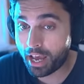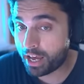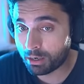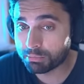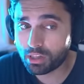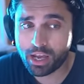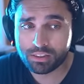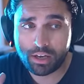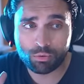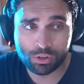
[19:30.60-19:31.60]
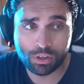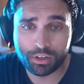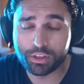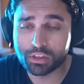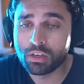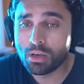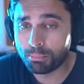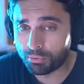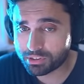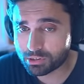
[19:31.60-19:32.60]
and I'm glad that we're learning.
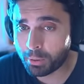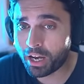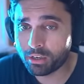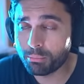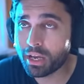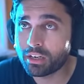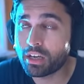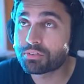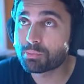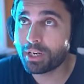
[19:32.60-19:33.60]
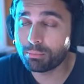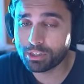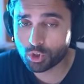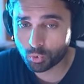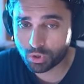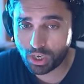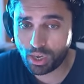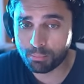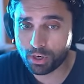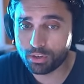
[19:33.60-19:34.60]
But with Spider-Man, if Spider-Man 2
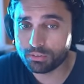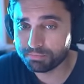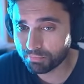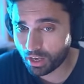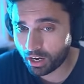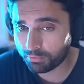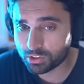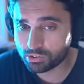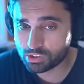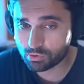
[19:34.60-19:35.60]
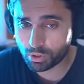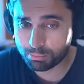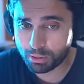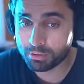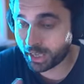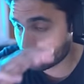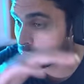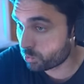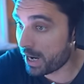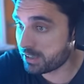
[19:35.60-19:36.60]
came out after the Sweet Baby, like
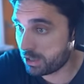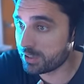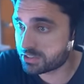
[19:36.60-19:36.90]
right now,